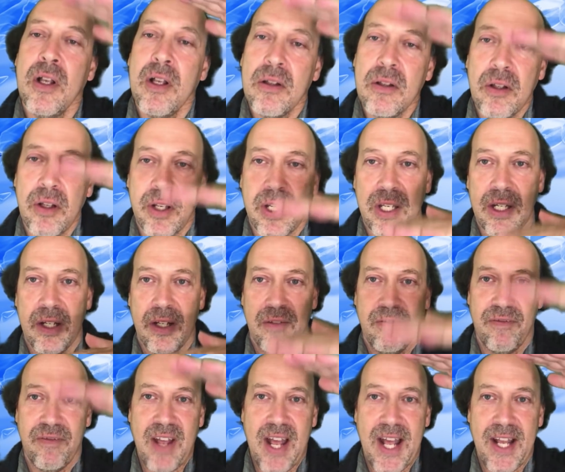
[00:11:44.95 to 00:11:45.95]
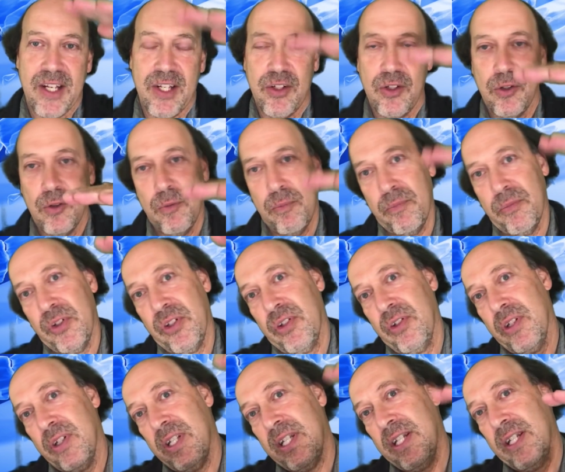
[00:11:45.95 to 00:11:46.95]
looking at
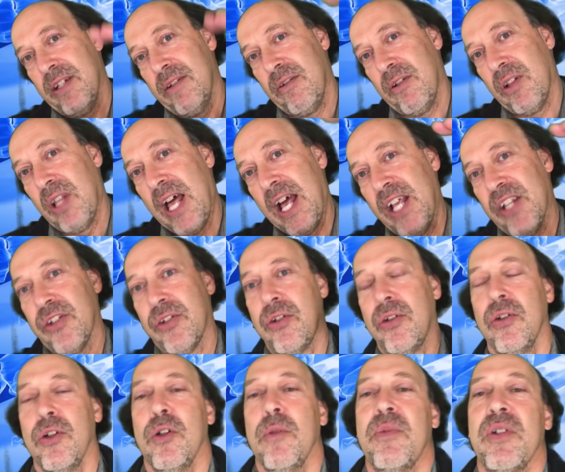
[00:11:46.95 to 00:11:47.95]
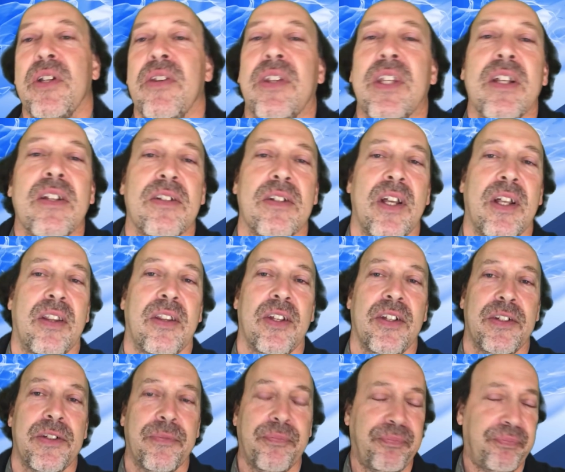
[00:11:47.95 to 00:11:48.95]
vacuums in glass tubes and things like
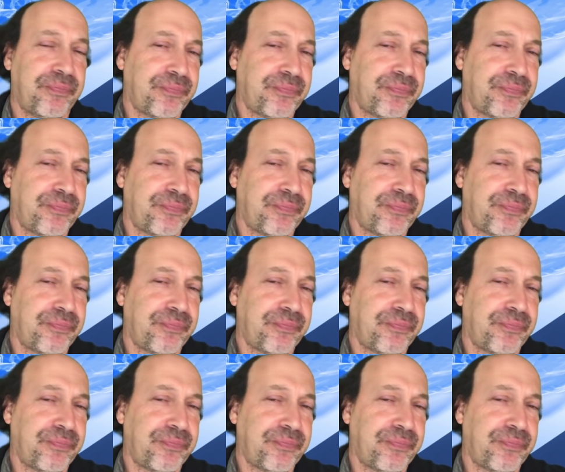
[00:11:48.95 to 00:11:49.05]
this.